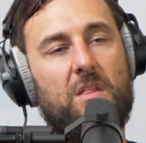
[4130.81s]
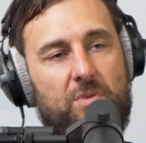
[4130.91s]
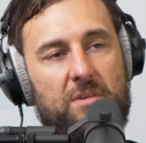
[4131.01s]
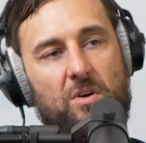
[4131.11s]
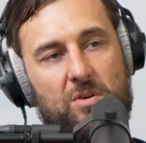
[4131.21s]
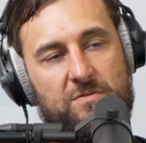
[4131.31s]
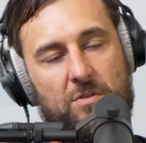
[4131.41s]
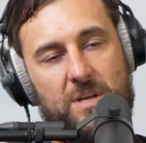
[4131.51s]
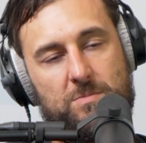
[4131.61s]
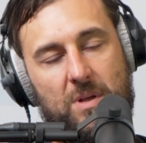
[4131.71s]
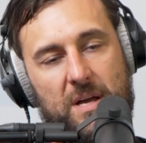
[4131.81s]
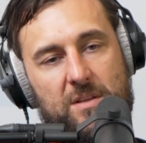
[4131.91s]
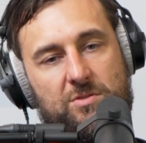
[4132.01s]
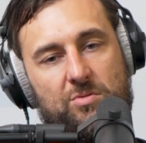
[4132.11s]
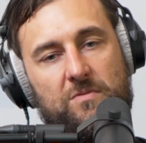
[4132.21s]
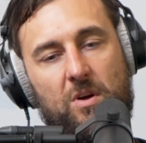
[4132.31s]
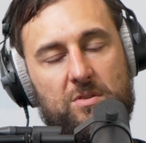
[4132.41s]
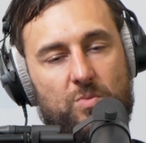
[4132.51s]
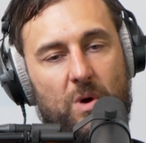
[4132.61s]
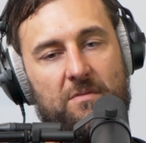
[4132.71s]
3 votes for the best player, 2
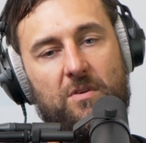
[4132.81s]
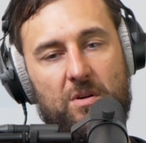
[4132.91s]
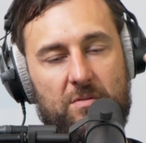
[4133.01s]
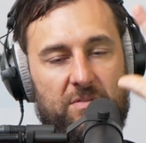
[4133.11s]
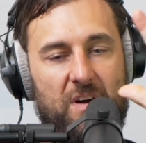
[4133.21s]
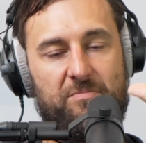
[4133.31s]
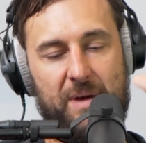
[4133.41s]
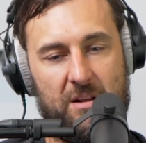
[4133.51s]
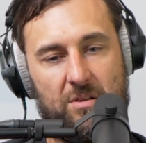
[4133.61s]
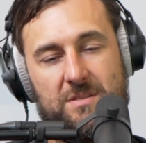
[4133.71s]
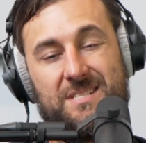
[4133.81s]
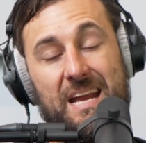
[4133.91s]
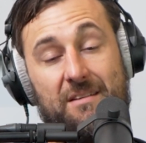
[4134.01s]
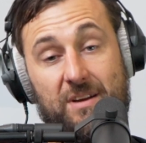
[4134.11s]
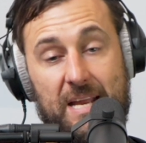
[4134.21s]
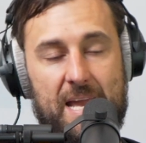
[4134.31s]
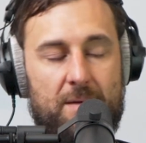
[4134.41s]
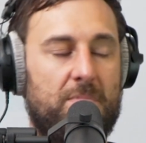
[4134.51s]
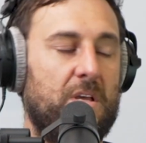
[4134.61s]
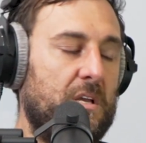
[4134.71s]
votes, 1 vote. 5 panelists every
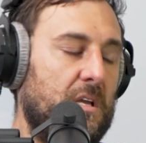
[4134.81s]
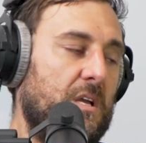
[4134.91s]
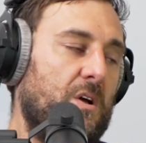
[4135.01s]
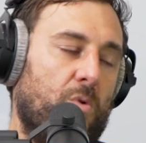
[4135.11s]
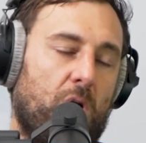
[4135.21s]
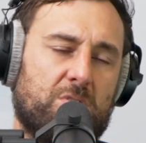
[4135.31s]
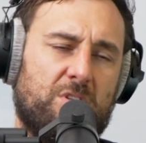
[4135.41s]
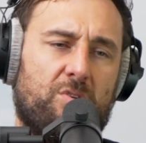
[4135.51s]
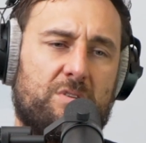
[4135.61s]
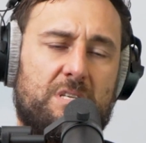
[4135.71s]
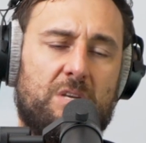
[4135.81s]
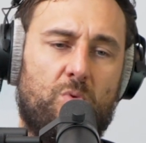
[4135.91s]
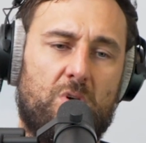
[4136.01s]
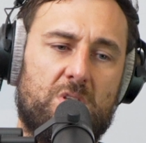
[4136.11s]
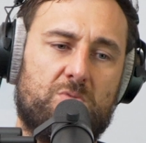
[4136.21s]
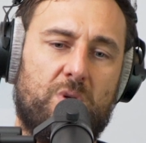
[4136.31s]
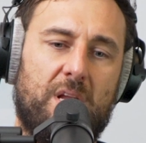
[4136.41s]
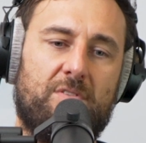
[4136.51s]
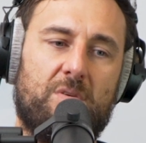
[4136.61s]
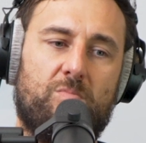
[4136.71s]
game. What I was noticing was
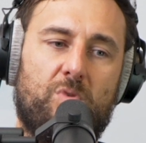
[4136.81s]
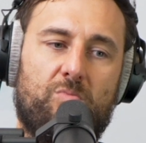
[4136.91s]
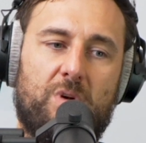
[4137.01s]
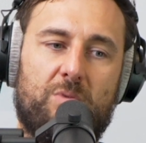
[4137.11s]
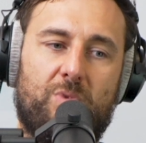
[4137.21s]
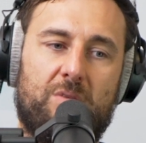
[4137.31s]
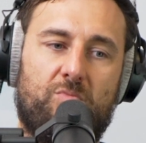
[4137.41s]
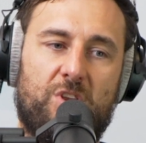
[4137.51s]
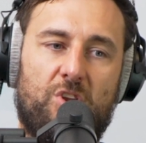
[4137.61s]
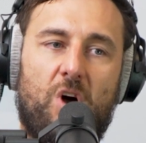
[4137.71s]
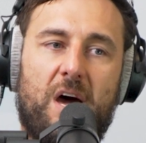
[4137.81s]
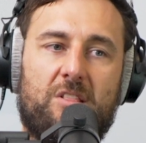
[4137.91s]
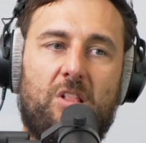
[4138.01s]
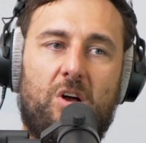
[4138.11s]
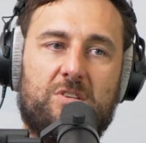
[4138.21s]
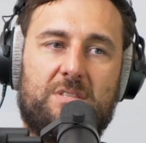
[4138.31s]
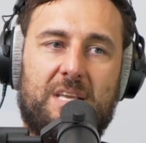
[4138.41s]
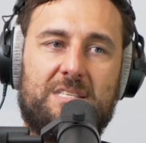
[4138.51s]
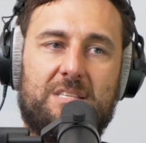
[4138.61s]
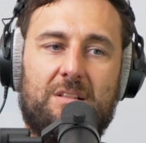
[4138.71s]
when United lost,
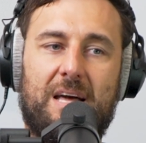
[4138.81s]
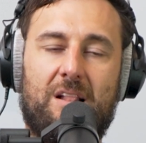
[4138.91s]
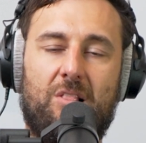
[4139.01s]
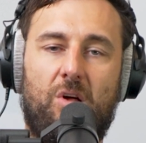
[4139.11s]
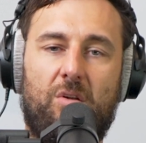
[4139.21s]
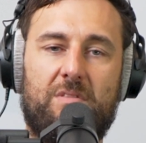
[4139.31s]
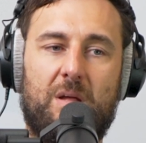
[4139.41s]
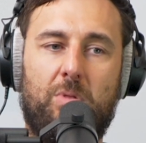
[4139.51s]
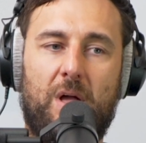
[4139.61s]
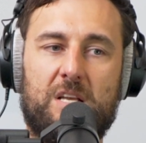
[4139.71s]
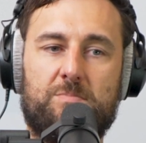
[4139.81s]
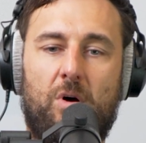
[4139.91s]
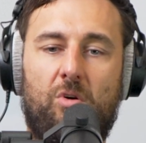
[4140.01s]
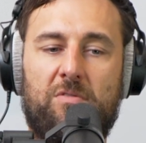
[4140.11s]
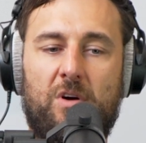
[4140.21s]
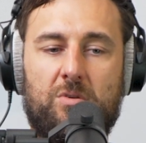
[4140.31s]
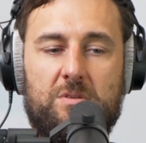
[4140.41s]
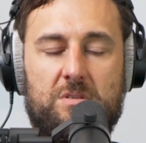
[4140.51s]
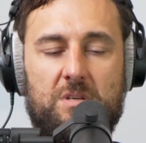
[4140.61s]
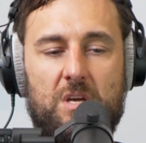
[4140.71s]
they still had a lot of their players poll
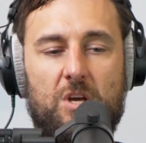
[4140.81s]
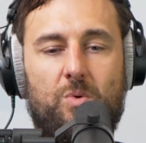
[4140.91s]
votes.